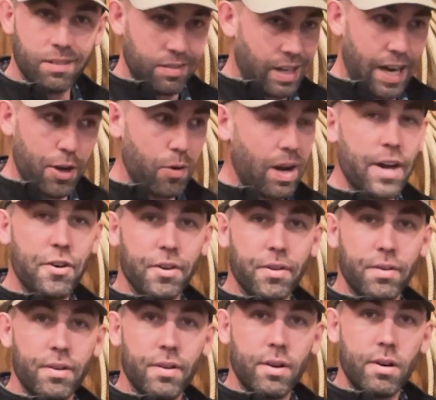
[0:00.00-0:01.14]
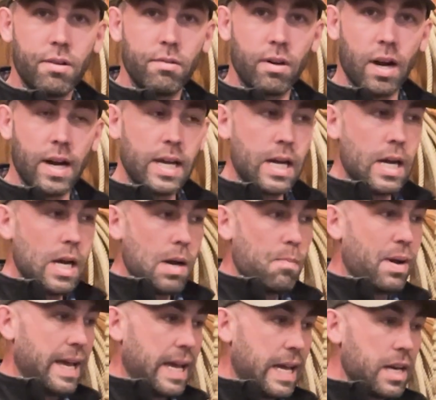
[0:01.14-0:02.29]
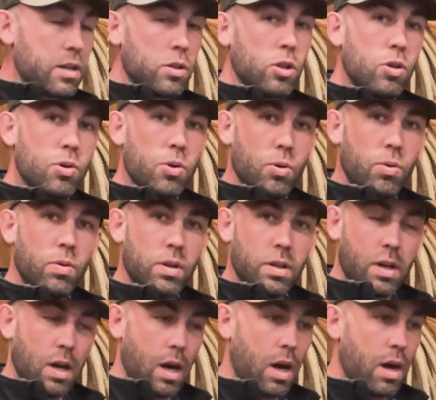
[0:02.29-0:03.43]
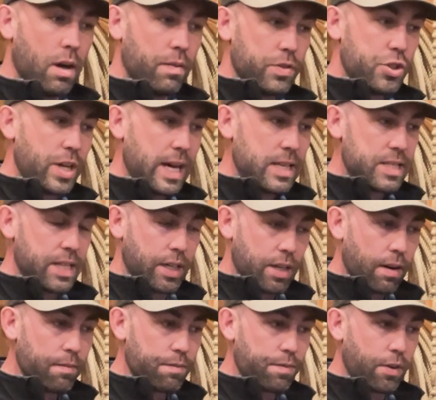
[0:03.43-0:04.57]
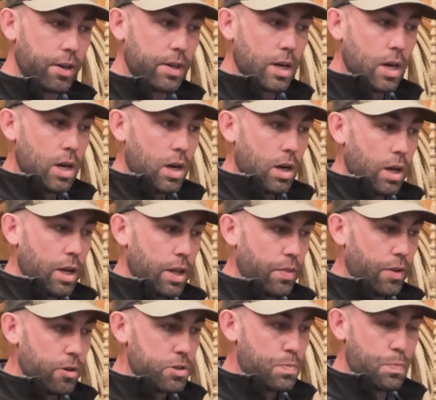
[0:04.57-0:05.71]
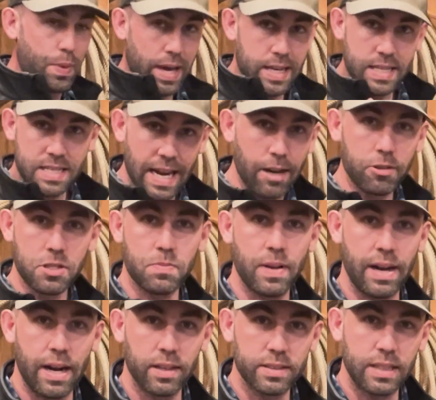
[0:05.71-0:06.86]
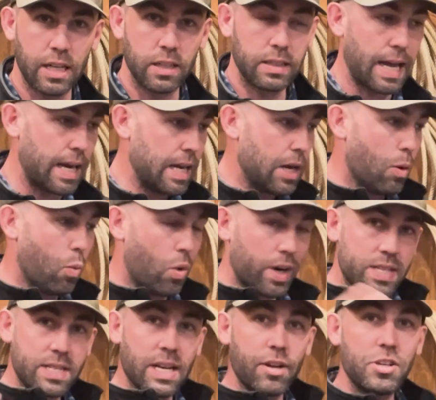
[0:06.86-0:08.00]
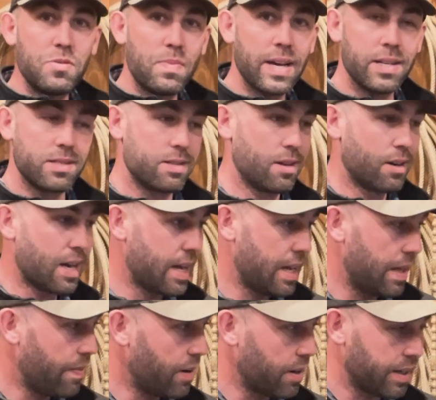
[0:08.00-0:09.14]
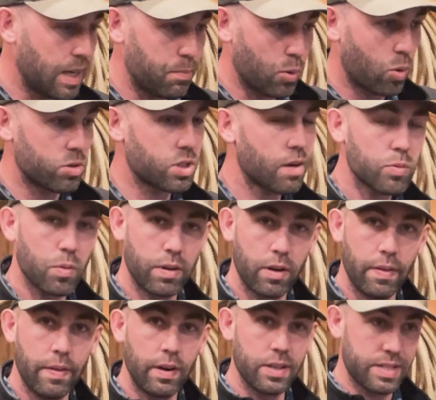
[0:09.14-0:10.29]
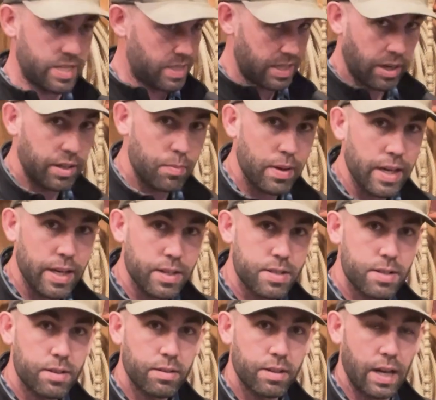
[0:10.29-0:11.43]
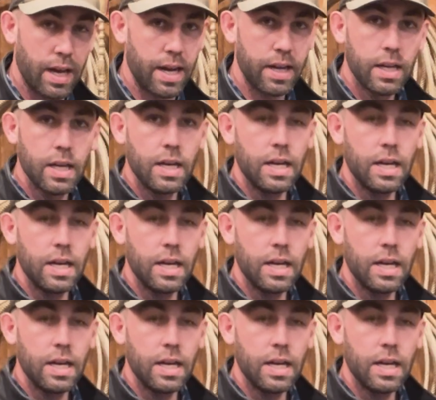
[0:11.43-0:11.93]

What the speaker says: I know I do, right? But in lieu of chasing comfort, there's bit salesmen out there that want to sell you bits. They're not in there to keep your horse comfortable. They're in there to sell you bits, okay?